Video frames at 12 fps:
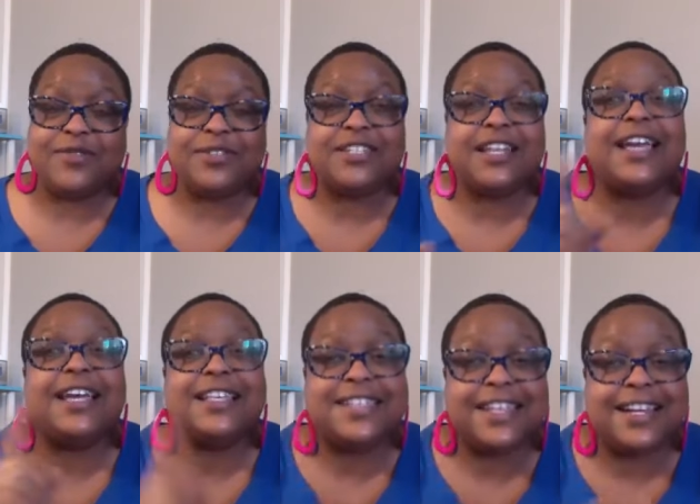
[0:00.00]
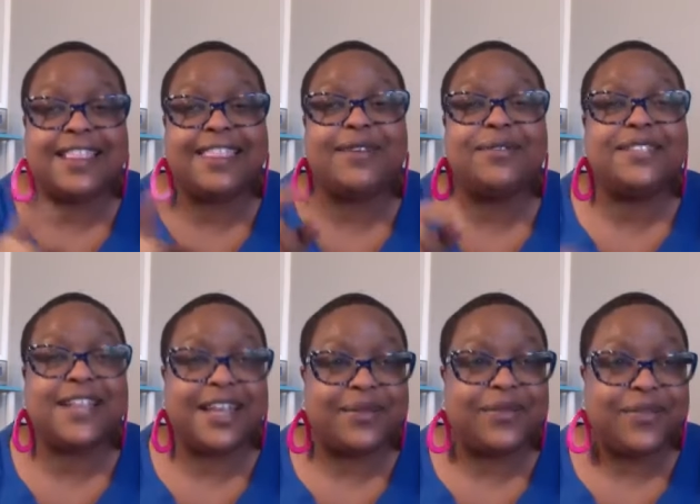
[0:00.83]
which, like I said, I thought was
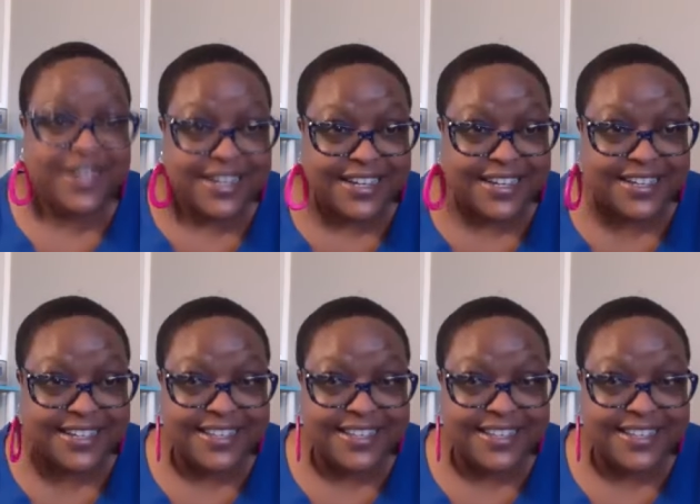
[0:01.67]
ironic